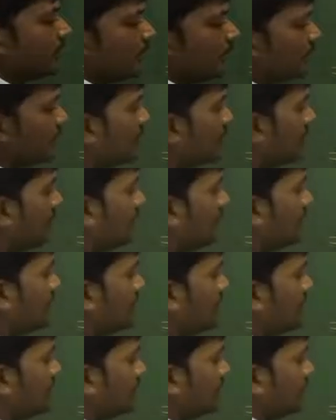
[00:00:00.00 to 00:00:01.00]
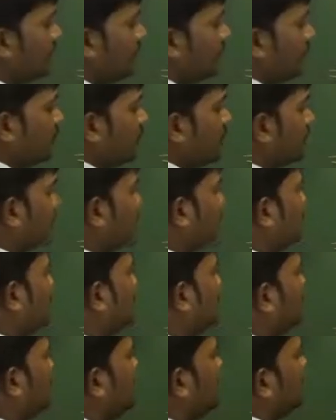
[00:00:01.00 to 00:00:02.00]
Or z into x. So
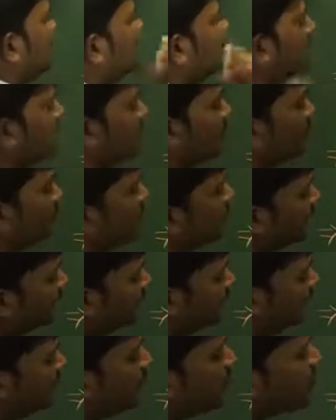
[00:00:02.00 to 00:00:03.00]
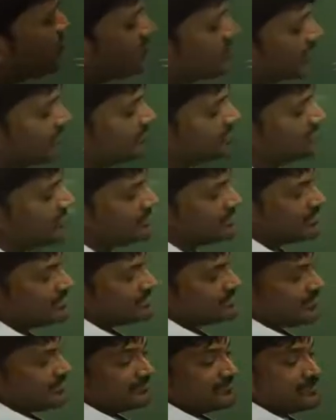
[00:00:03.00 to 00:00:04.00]
3z into 2x. What I did,
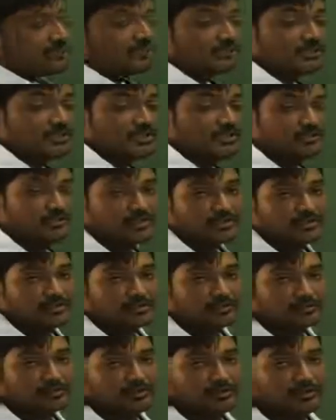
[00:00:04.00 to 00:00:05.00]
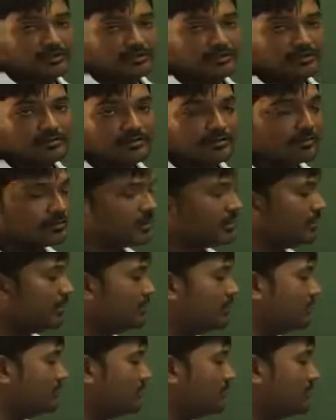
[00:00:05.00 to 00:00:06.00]
just I substituted the solve. Okay.
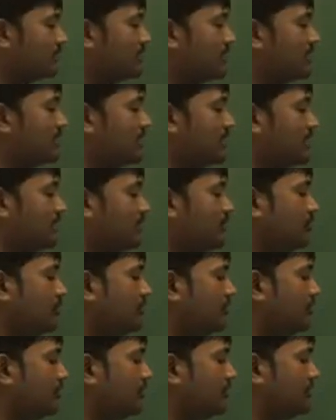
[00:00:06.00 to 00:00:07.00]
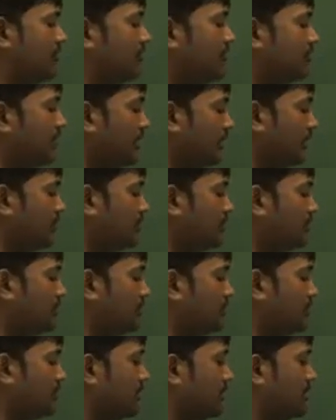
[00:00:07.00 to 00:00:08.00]
So later you simplify. 2x
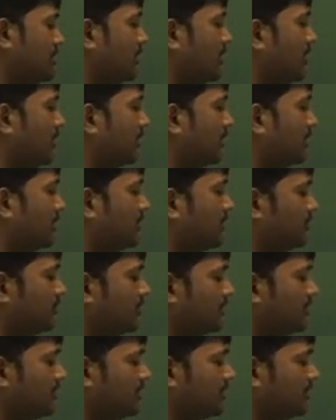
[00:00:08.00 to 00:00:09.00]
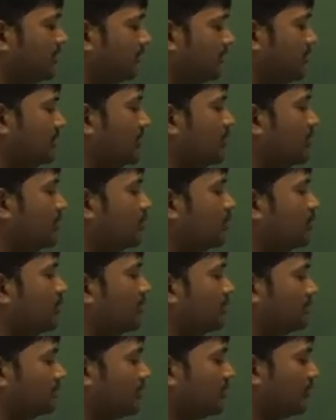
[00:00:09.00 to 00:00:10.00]
as it is, you write this
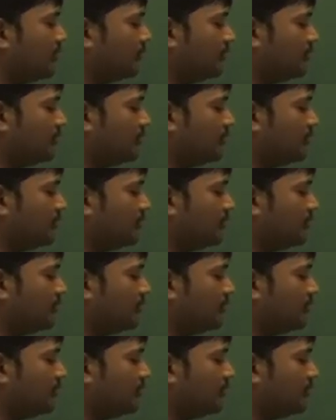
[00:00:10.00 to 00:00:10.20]
2x whole